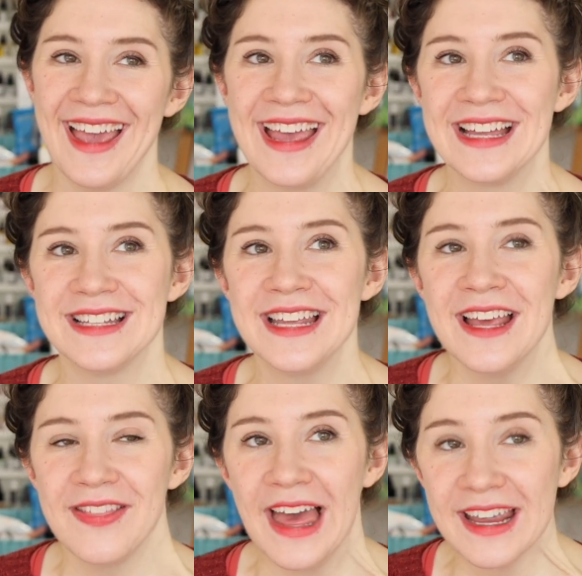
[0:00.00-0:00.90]
And
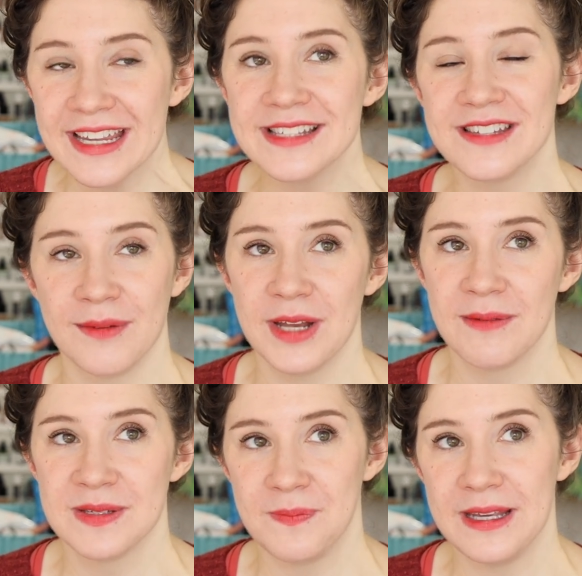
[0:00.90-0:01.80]
that can
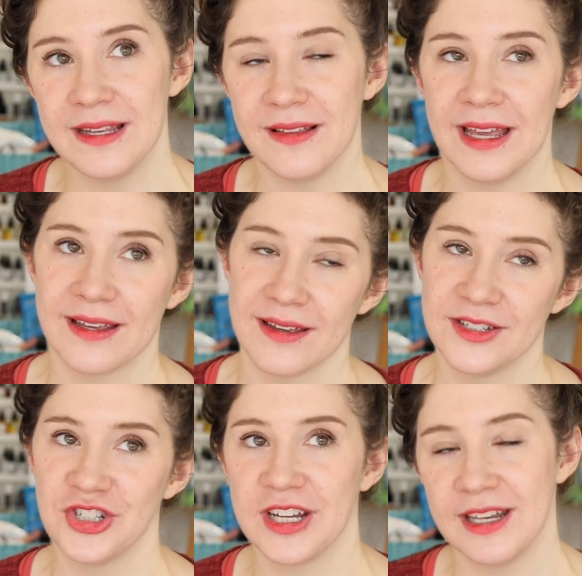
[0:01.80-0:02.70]
sometimes be like a
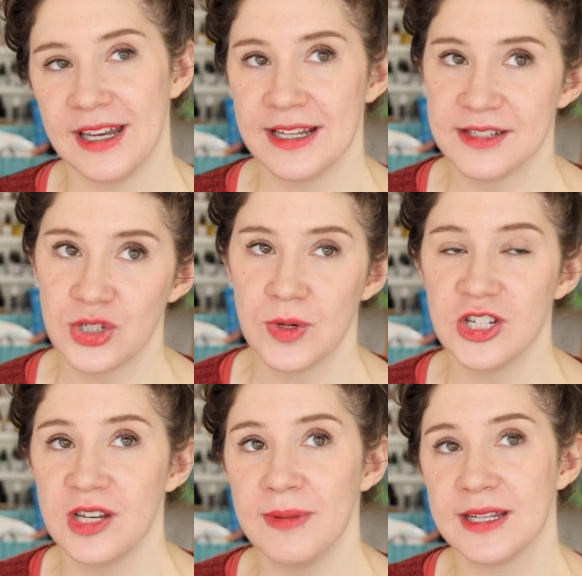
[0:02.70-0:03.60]
chicken and egg
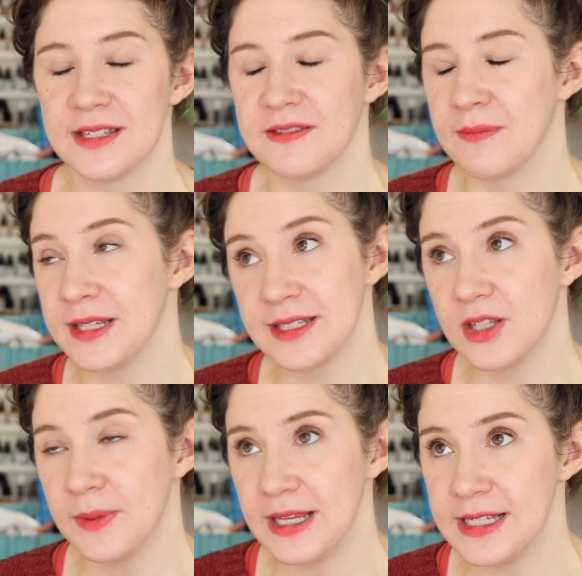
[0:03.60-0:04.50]
situation, because if something's a
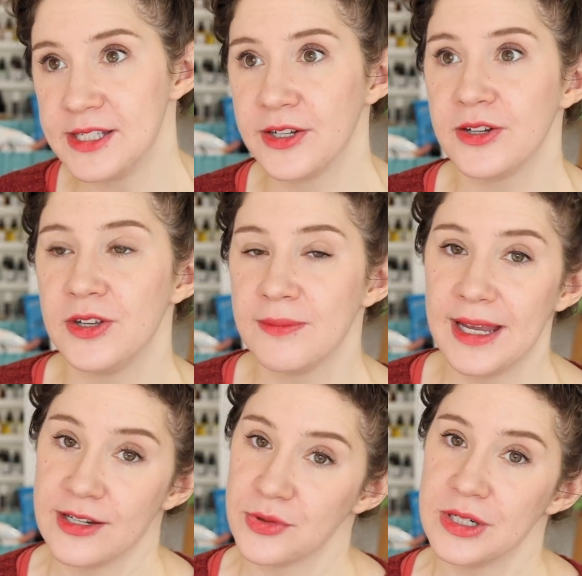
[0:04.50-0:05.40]
little bit easier, you
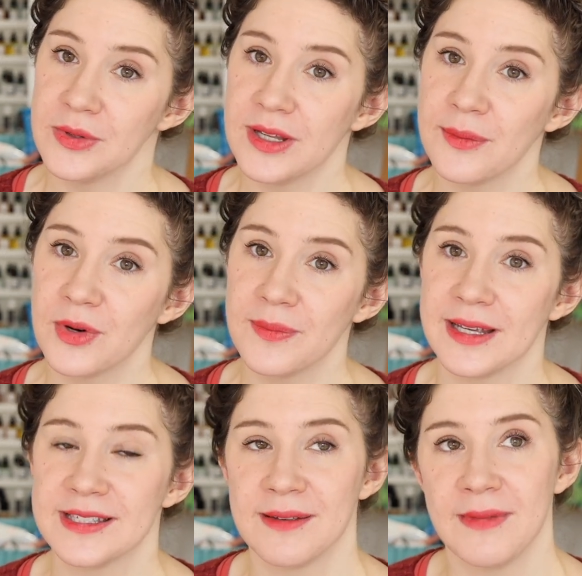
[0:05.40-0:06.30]
may enjoy doing it more
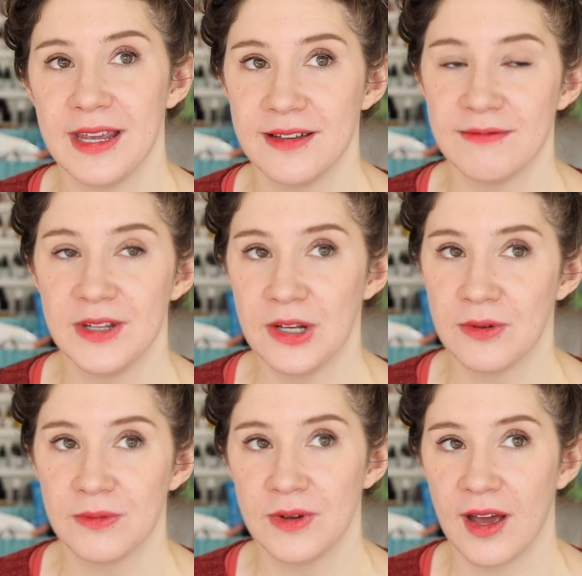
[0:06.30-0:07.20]
because it may, you
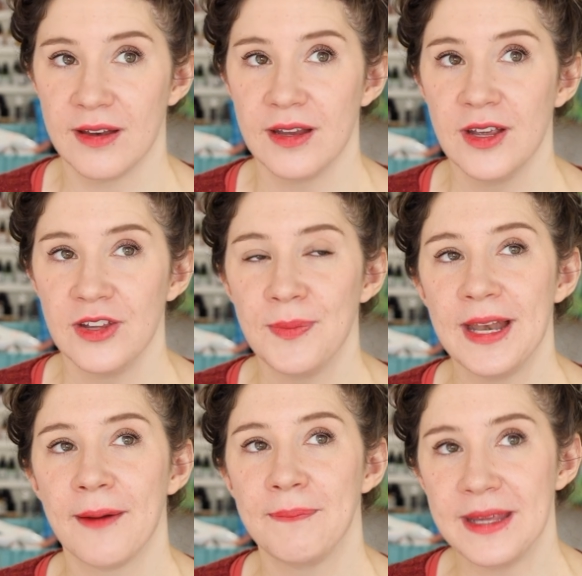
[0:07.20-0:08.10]
know, not, you may
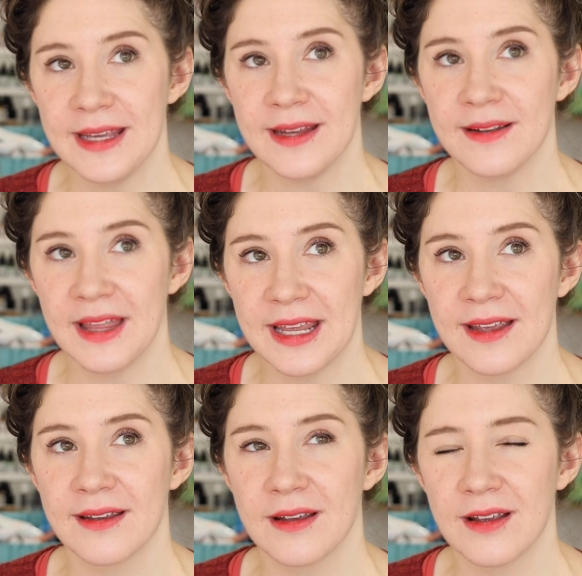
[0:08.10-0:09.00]
not be like
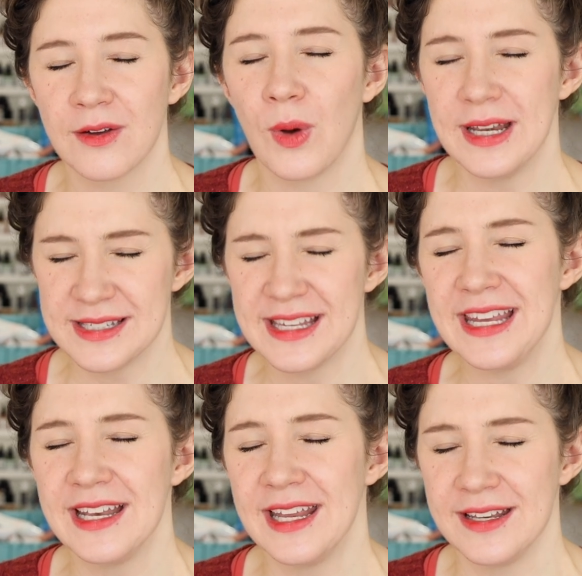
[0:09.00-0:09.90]
quite as
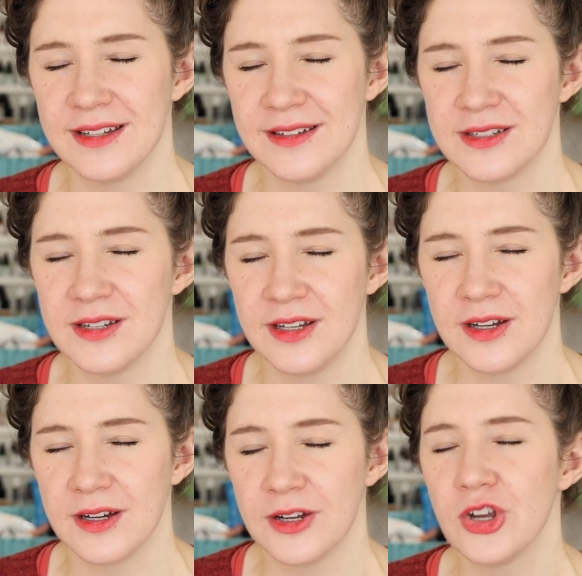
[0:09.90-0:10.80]
keyed in to
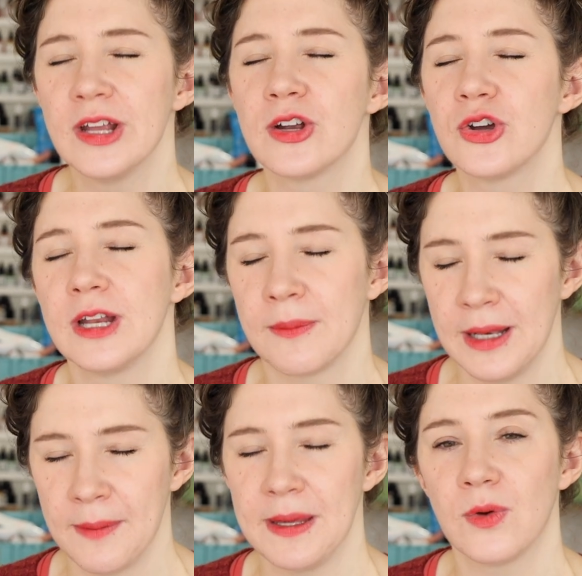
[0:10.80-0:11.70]
your, or your inner critic may
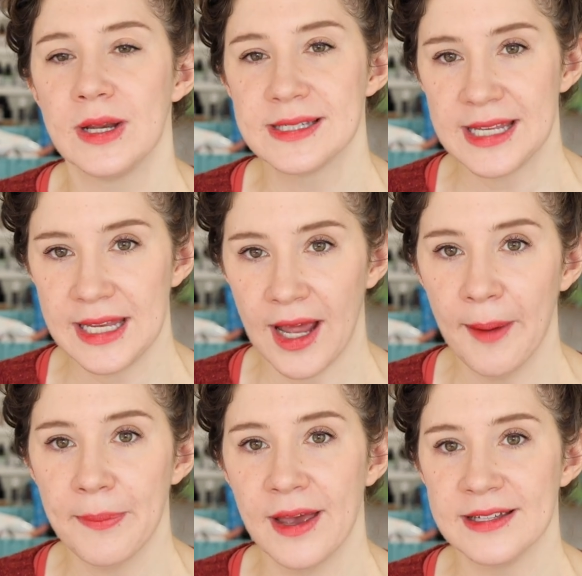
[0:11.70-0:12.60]
not be quite as keyed
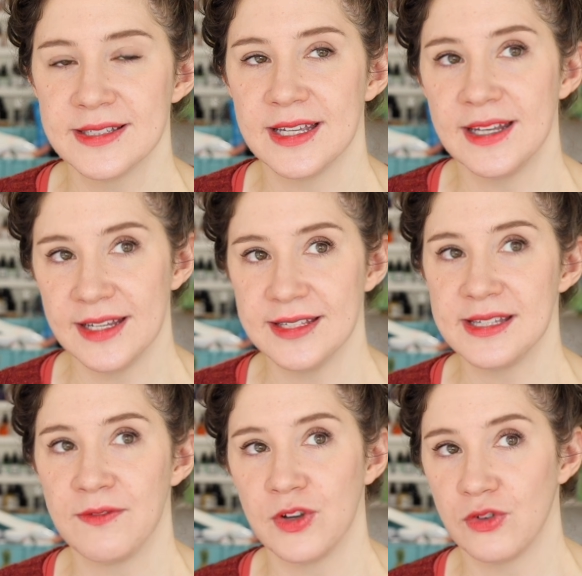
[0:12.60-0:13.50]
up as it
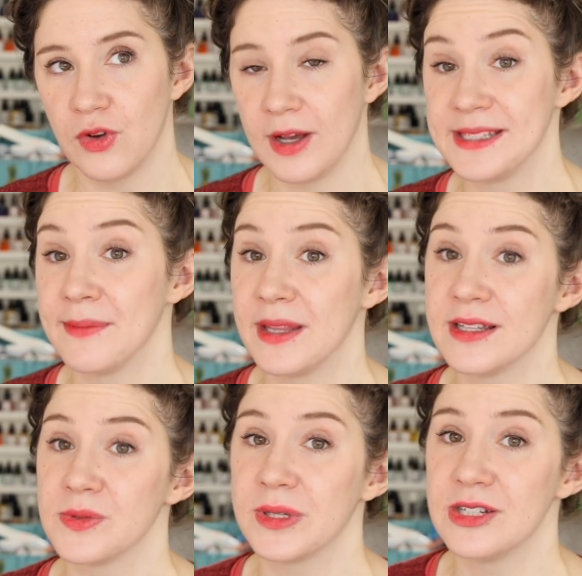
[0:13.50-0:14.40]
is if you're drawing something
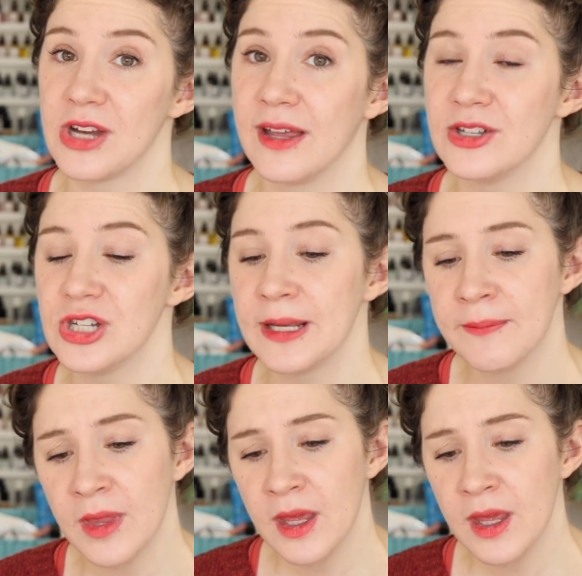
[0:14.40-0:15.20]
that's really challenging.